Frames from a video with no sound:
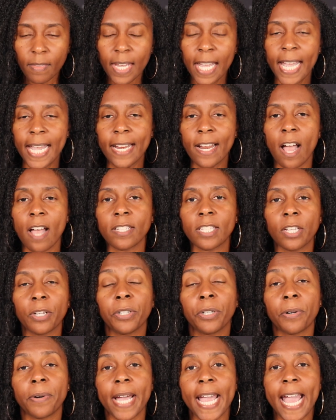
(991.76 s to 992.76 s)
And also
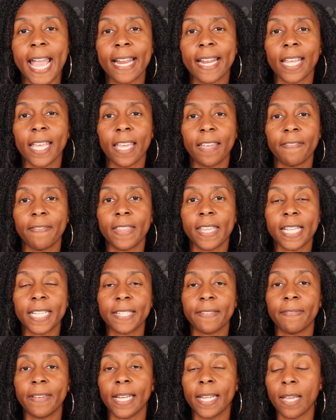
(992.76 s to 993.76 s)
go ahead and give this
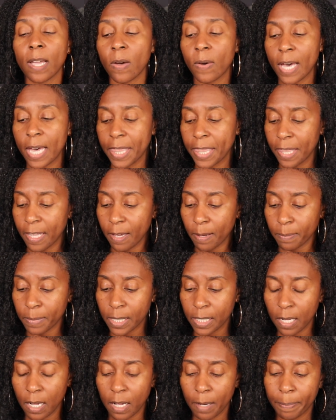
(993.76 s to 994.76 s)
video a
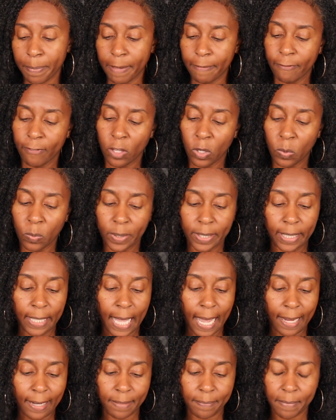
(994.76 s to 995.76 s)
thumbs up if you would
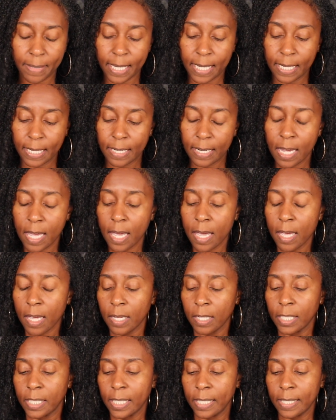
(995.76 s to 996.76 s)
like me
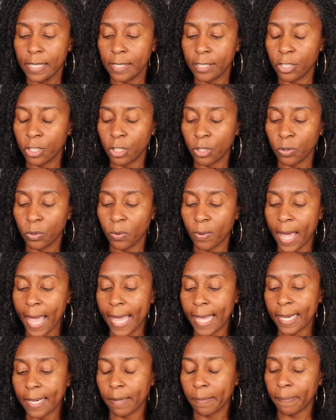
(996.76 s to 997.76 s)
to do
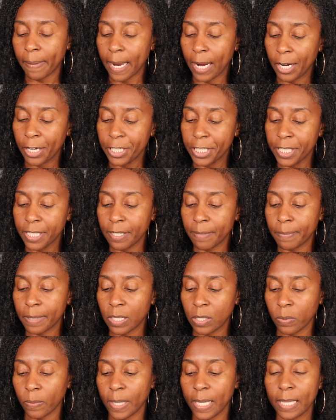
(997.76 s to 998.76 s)
a comparison
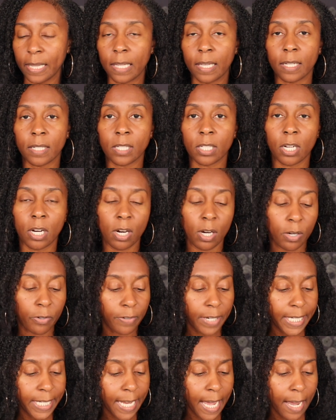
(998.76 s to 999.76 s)
between this curl
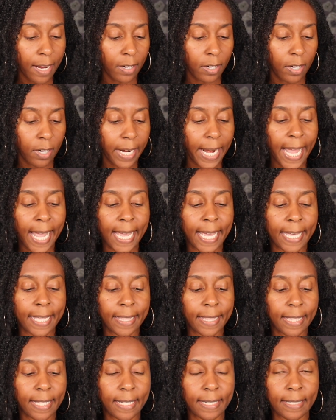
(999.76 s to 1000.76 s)
retainer
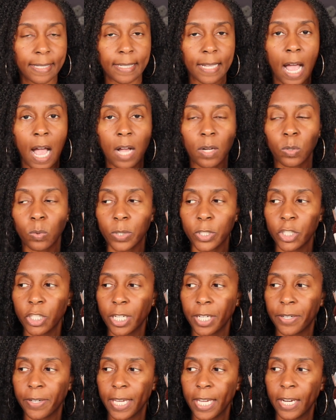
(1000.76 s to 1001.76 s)
and this aqua
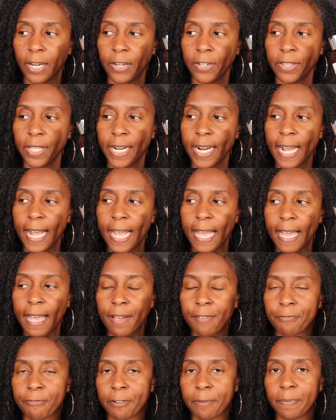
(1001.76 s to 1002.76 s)
gel here that I
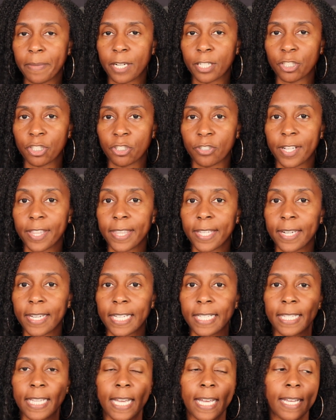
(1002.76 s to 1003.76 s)
have from their
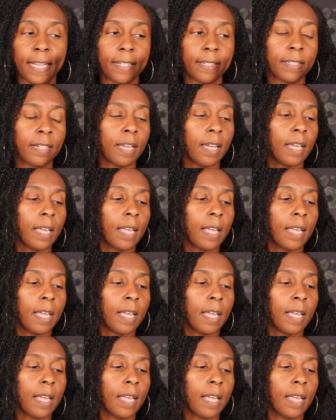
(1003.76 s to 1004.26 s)
strengthening line.